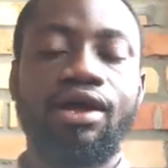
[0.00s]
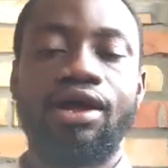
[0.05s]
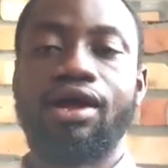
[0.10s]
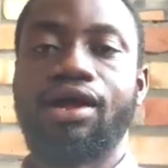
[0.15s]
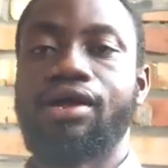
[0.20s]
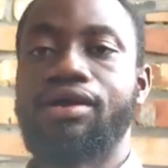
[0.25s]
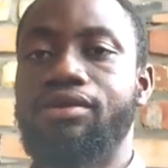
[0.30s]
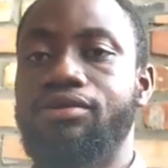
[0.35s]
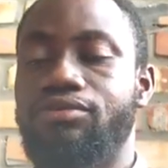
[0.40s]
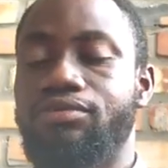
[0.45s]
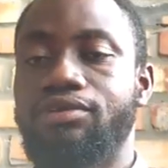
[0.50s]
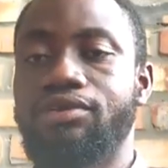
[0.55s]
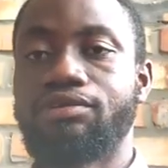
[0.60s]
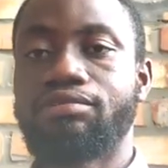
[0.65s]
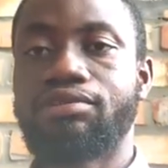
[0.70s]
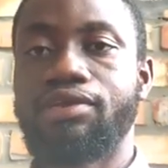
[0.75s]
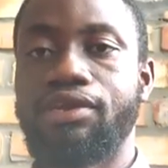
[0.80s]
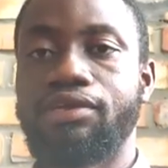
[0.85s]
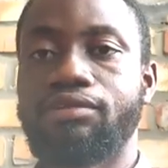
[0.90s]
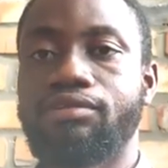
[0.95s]
Uh, in
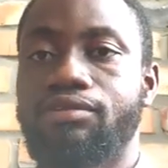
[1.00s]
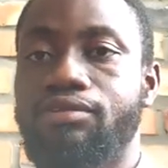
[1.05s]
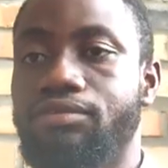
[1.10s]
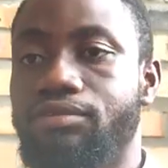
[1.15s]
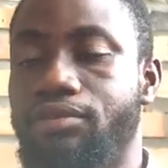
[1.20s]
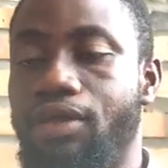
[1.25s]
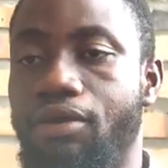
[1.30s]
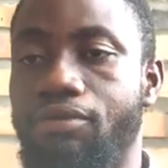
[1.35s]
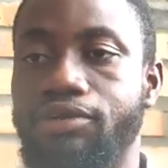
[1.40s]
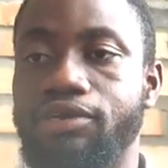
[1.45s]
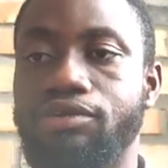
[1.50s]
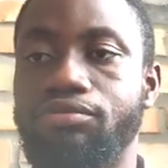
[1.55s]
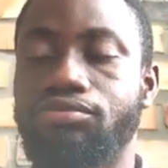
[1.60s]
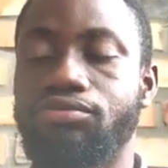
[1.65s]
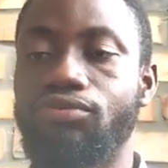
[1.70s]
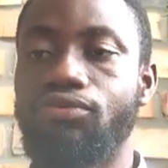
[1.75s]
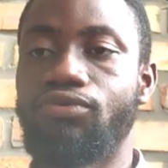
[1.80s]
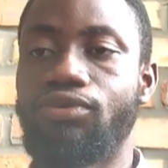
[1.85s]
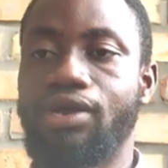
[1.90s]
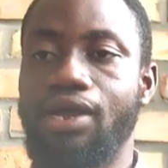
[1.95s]
today's lessons, I want us
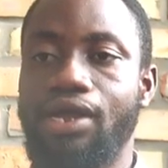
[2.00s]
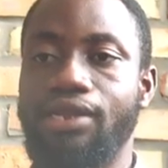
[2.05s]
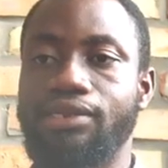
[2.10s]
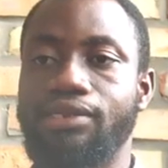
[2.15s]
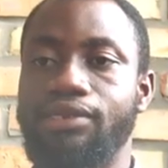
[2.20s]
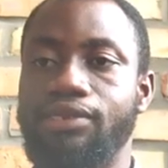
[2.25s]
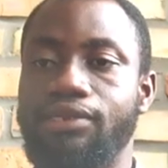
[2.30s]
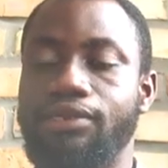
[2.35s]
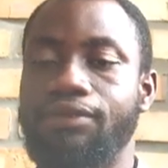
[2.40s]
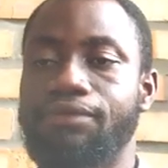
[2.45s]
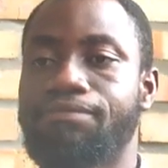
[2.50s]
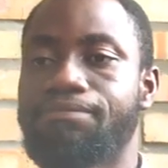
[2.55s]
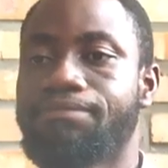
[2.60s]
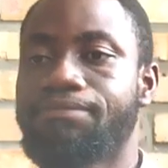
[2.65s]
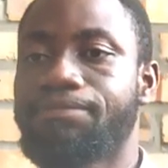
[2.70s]
to look at the